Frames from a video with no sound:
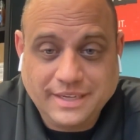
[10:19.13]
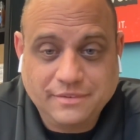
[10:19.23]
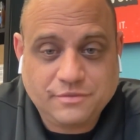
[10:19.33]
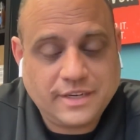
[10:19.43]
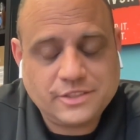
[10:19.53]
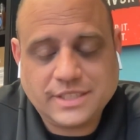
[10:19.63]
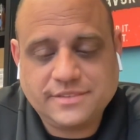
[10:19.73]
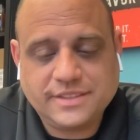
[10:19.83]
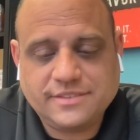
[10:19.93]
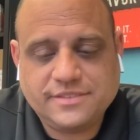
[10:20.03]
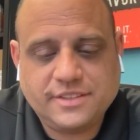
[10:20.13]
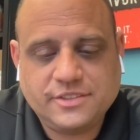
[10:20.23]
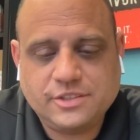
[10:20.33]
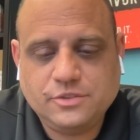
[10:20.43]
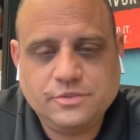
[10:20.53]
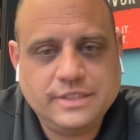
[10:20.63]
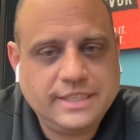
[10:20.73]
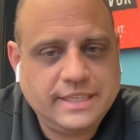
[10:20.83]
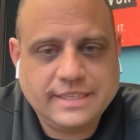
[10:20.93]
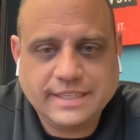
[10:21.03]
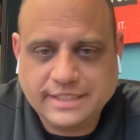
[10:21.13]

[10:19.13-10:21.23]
And franchising is such a unique